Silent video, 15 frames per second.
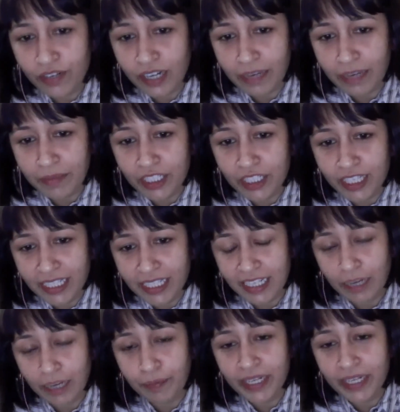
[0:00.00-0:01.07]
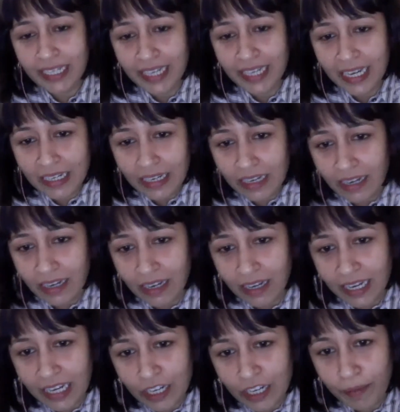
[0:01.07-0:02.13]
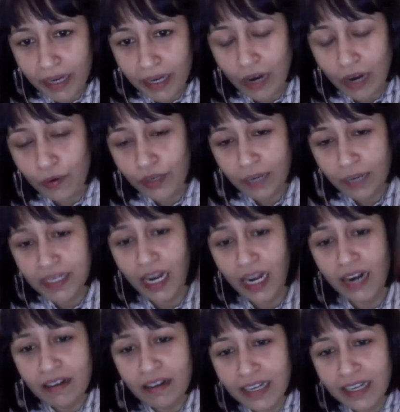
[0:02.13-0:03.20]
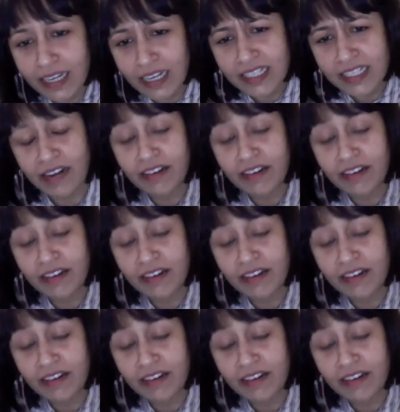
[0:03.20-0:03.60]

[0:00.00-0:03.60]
for climate change that are predicting economic outcomes 100 years,